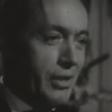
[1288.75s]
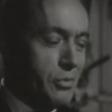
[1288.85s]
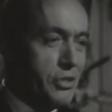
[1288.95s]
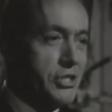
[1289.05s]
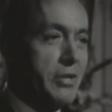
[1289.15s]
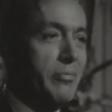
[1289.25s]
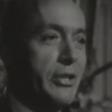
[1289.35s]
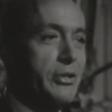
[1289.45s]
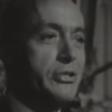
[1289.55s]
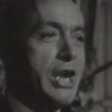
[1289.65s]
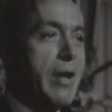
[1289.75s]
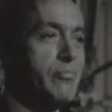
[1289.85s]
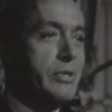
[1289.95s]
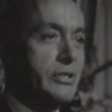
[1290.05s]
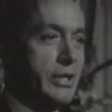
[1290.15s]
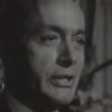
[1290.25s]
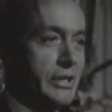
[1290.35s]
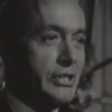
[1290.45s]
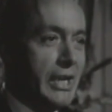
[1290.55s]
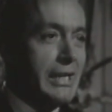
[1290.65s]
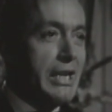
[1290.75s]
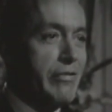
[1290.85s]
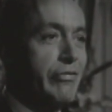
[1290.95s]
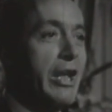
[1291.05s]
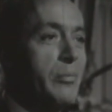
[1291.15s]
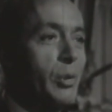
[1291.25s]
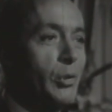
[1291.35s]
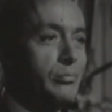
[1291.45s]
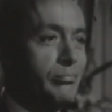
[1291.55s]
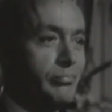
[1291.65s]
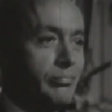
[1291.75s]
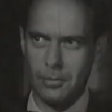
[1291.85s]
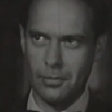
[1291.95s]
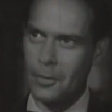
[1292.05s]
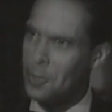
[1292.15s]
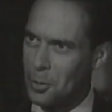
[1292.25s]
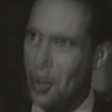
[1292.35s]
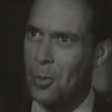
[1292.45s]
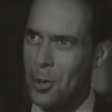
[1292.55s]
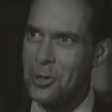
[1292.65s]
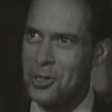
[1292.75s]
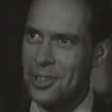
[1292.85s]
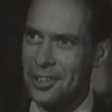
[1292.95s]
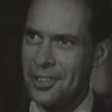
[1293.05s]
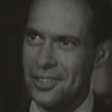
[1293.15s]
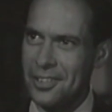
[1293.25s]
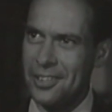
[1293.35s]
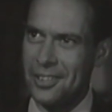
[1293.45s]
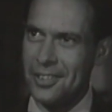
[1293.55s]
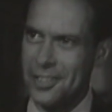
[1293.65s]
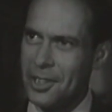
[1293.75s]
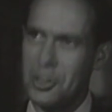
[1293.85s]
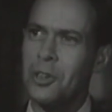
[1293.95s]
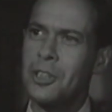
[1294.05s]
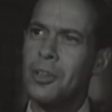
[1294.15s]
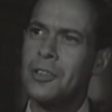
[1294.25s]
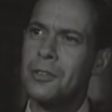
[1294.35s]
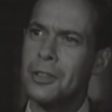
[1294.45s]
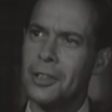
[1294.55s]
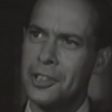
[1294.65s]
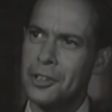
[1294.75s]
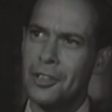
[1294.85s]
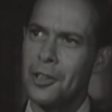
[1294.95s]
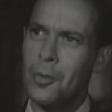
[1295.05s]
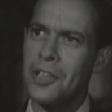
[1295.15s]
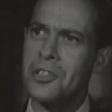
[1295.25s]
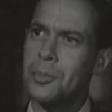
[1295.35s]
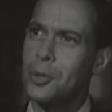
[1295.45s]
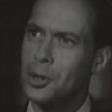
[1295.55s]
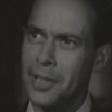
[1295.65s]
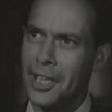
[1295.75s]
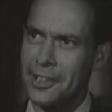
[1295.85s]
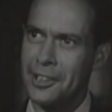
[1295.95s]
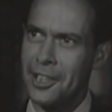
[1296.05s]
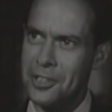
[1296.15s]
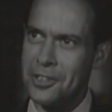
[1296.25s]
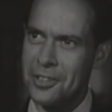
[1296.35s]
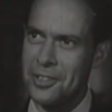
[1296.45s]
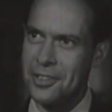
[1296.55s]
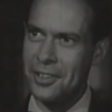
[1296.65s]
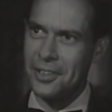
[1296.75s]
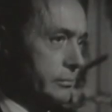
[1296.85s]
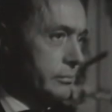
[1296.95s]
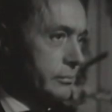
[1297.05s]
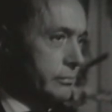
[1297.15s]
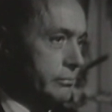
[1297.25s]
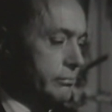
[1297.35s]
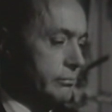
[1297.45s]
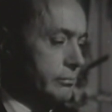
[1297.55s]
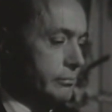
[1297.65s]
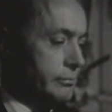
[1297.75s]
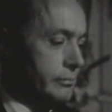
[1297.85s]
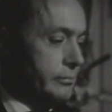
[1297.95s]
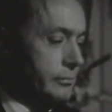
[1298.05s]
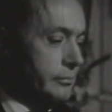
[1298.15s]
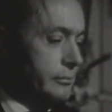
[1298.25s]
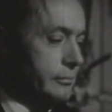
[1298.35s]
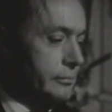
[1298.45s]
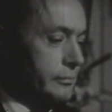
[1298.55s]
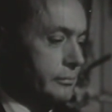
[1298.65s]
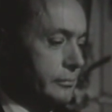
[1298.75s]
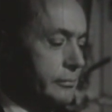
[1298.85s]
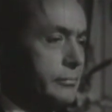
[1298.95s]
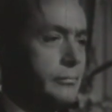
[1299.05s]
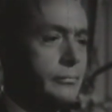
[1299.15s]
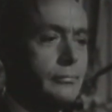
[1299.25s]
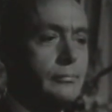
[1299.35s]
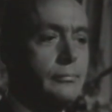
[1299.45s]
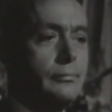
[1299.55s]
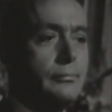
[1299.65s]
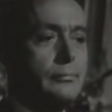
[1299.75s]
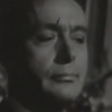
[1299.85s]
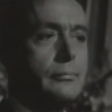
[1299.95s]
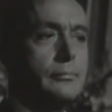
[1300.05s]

It would seem that the trap was not exactly infallible. No, almost. There's only one flaw in your otherwise superb calculations. Your old premise that people can be handled like cards